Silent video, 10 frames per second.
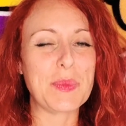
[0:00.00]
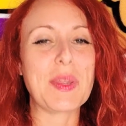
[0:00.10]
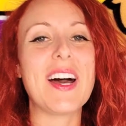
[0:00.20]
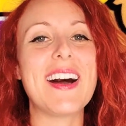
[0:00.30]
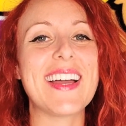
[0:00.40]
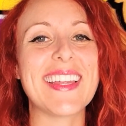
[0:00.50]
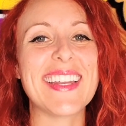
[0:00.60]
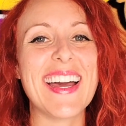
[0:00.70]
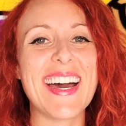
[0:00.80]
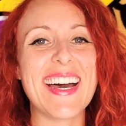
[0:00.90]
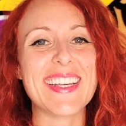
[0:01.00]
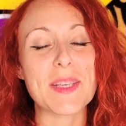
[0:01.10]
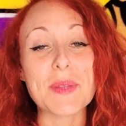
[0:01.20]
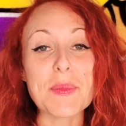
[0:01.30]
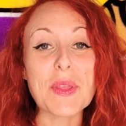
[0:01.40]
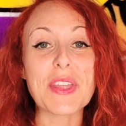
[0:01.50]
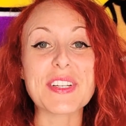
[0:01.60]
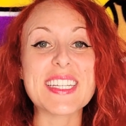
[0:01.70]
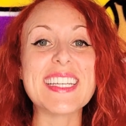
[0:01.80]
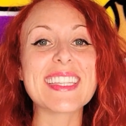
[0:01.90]
on September
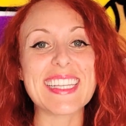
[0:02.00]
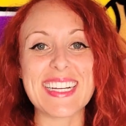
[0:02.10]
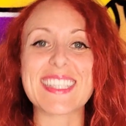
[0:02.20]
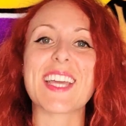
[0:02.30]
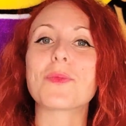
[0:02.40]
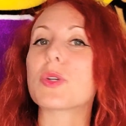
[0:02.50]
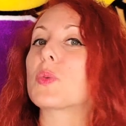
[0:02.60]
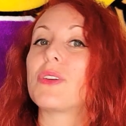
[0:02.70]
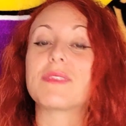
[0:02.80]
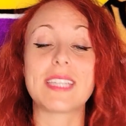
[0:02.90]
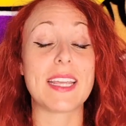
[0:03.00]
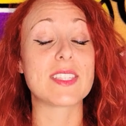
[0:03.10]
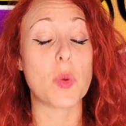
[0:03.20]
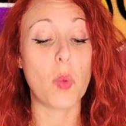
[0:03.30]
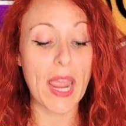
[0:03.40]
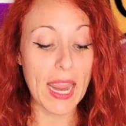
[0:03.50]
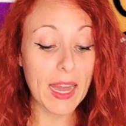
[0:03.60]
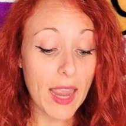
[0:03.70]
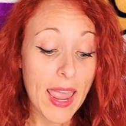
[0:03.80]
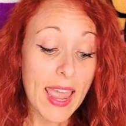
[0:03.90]
13th. Like I said, we're 12 days
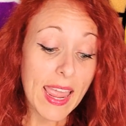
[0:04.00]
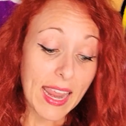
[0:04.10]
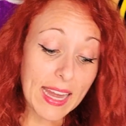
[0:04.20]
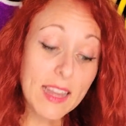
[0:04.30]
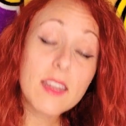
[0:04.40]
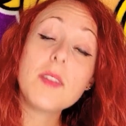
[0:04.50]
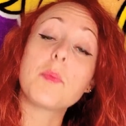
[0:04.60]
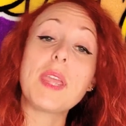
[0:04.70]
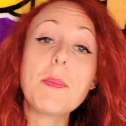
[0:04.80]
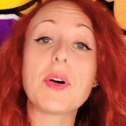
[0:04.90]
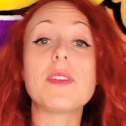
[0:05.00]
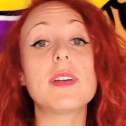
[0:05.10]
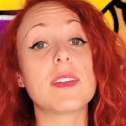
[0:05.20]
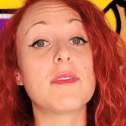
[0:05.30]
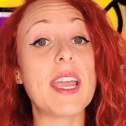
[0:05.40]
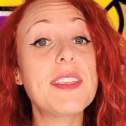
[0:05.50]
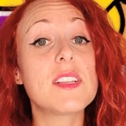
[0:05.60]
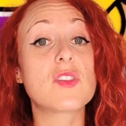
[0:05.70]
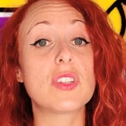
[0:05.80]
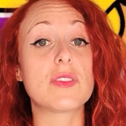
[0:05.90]
away. And people, in
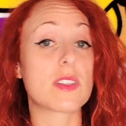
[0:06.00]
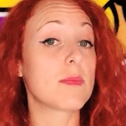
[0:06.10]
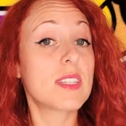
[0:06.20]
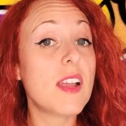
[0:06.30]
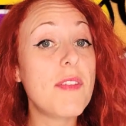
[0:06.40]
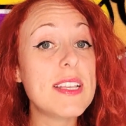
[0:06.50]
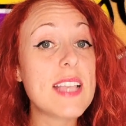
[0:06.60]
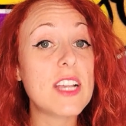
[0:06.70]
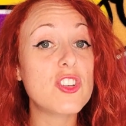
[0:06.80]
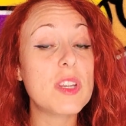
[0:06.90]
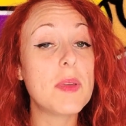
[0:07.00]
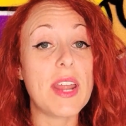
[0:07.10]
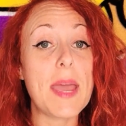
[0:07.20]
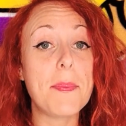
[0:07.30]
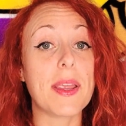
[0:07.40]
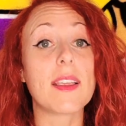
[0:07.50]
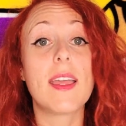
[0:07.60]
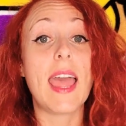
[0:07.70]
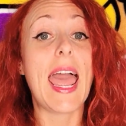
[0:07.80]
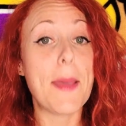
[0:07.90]
Vikings news, some stuff has actually been happening.
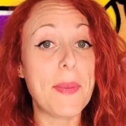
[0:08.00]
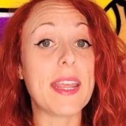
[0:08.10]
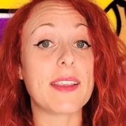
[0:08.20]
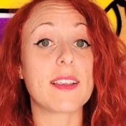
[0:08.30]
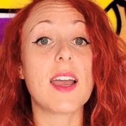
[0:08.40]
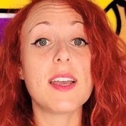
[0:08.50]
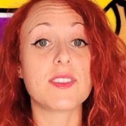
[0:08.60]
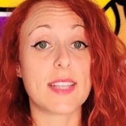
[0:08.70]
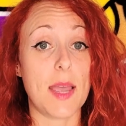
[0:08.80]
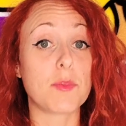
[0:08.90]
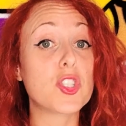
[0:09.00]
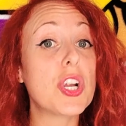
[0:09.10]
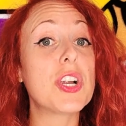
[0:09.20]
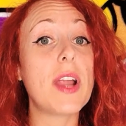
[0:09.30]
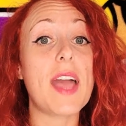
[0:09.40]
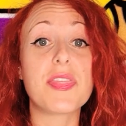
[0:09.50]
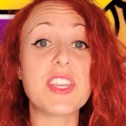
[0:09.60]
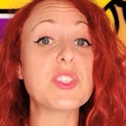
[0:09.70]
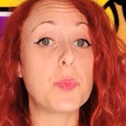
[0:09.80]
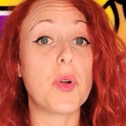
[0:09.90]
Because I'm sure at
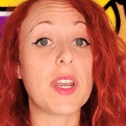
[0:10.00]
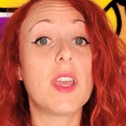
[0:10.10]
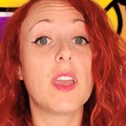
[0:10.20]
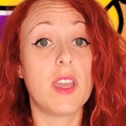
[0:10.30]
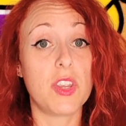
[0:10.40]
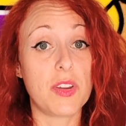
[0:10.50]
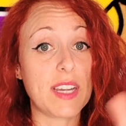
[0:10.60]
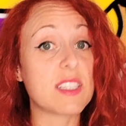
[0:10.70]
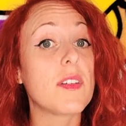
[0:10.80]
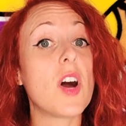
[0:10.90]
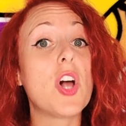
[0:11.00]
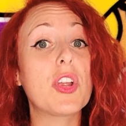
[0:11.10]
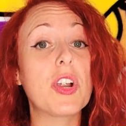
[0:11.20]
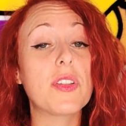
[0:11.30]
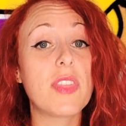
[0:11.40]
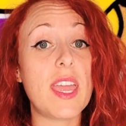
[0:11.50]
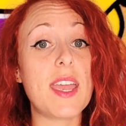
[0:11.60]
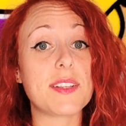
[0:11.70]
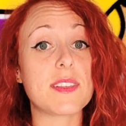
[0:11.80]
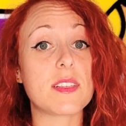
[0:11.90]
this point, you guys have all heard
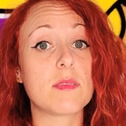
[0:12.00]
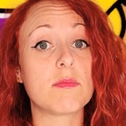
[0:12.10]
this.